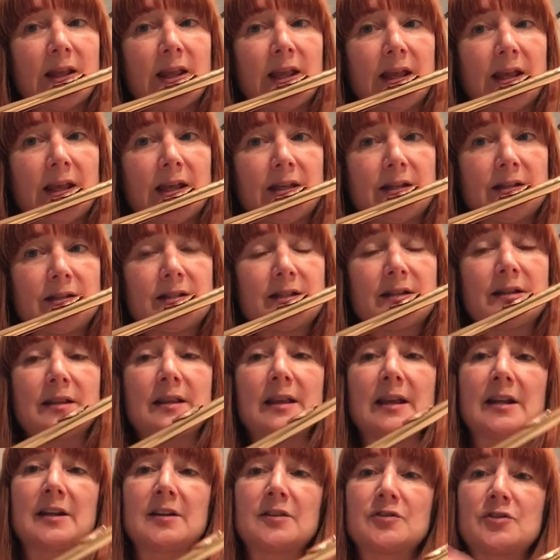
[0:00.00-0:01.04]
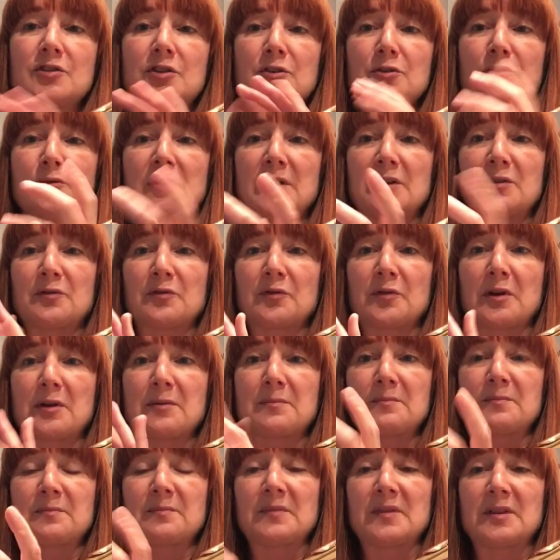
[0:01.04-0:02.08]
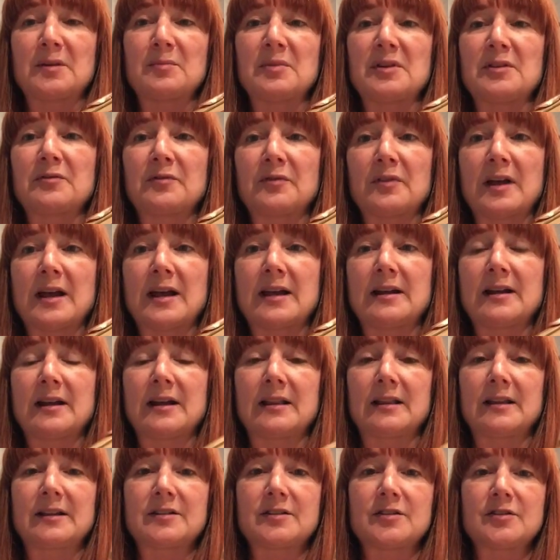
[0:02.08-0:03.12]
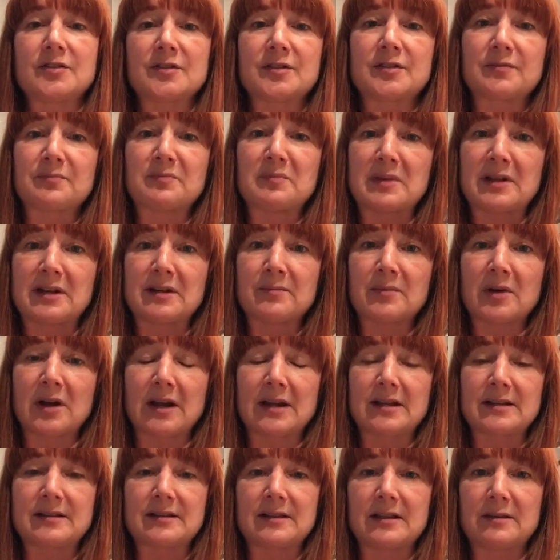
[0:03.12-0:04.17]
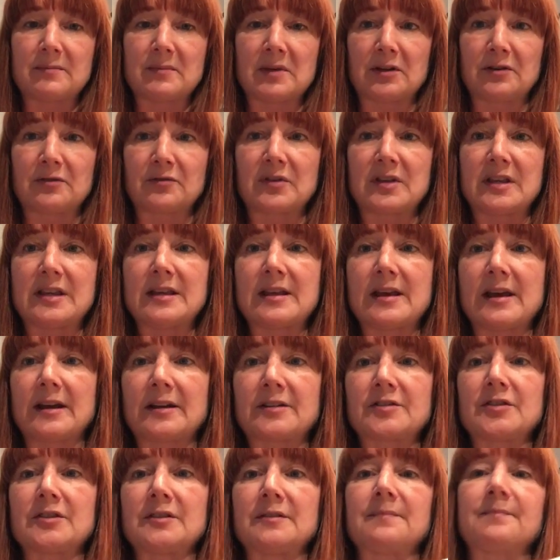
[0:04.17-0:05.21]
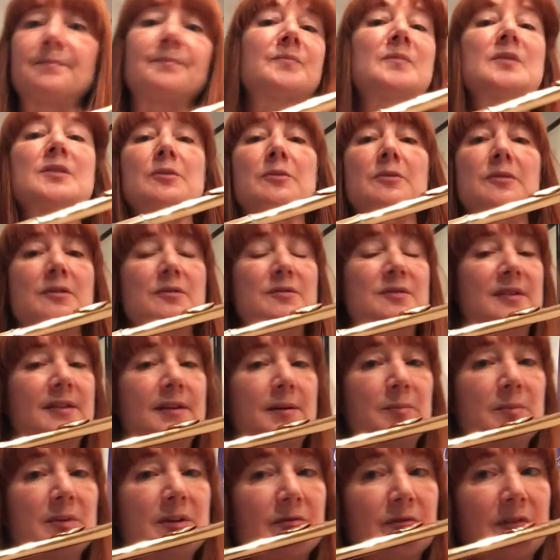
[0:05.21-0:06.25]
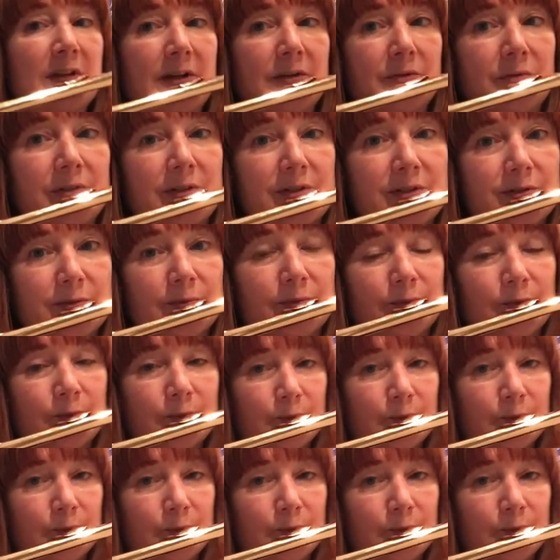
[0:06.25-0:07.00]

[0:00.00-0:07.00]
and getting to and from the B flat, I like to just minimize the amount of key action. So I'll use thumb B flat for this.